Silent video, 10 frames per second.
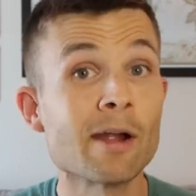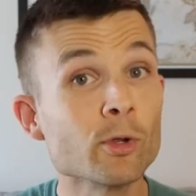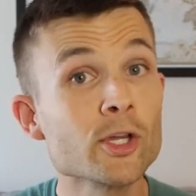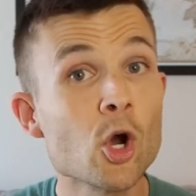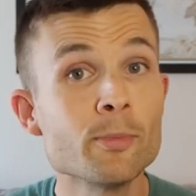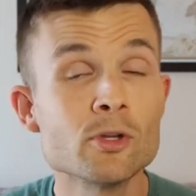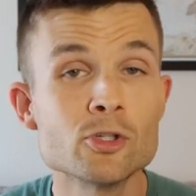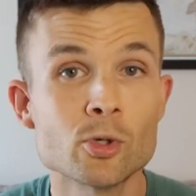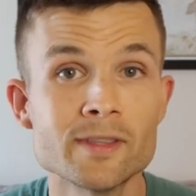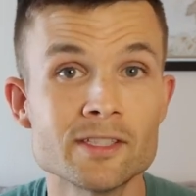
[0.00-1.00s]
I really hope you
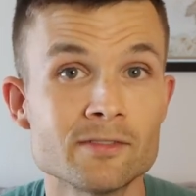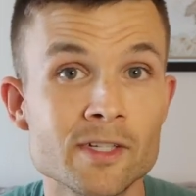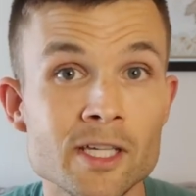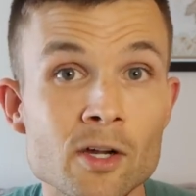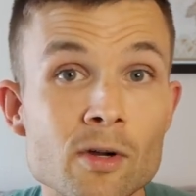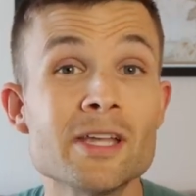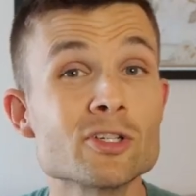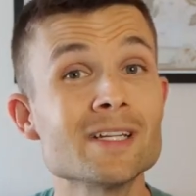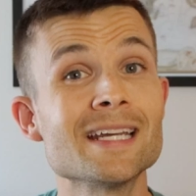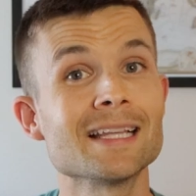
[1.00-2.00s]
enjoyed this video. Be
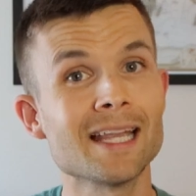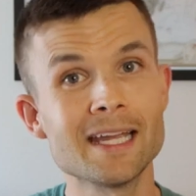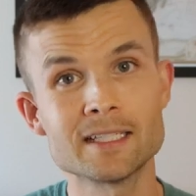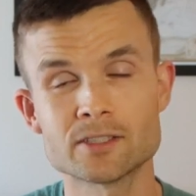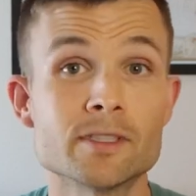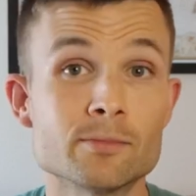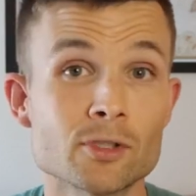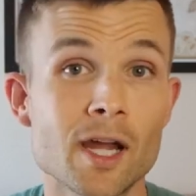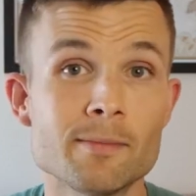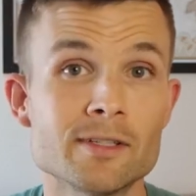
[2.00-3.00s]
sure to hit like and
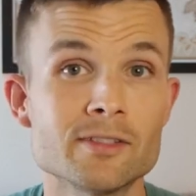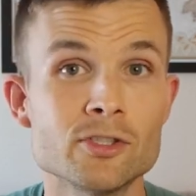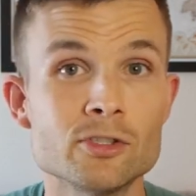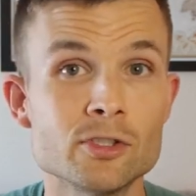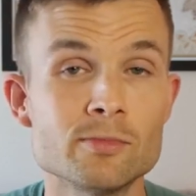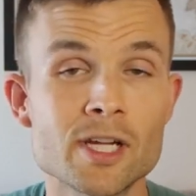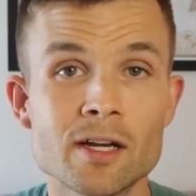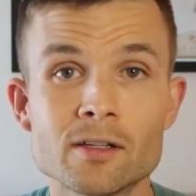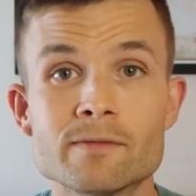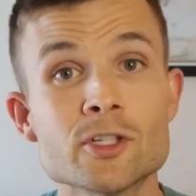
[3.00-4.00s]
subscribe to this YouTube
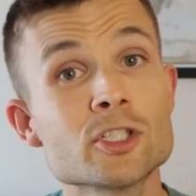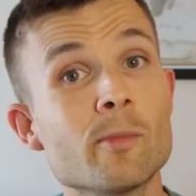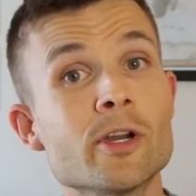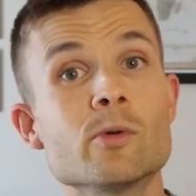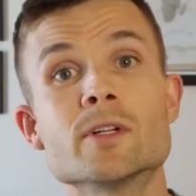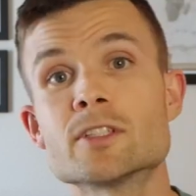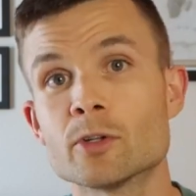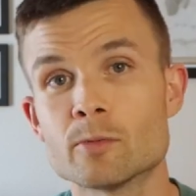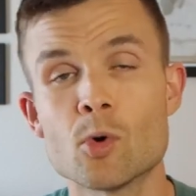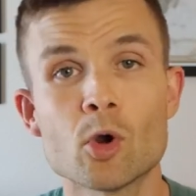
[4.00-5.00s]
channel if you're someone who wants
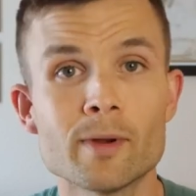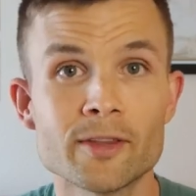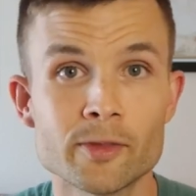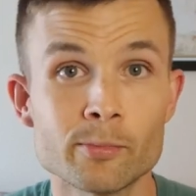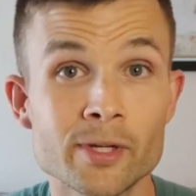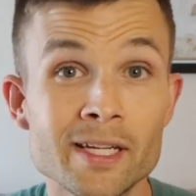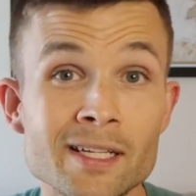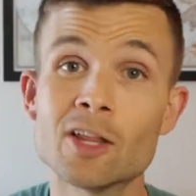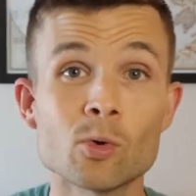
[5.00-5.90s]
to learn more about the breed.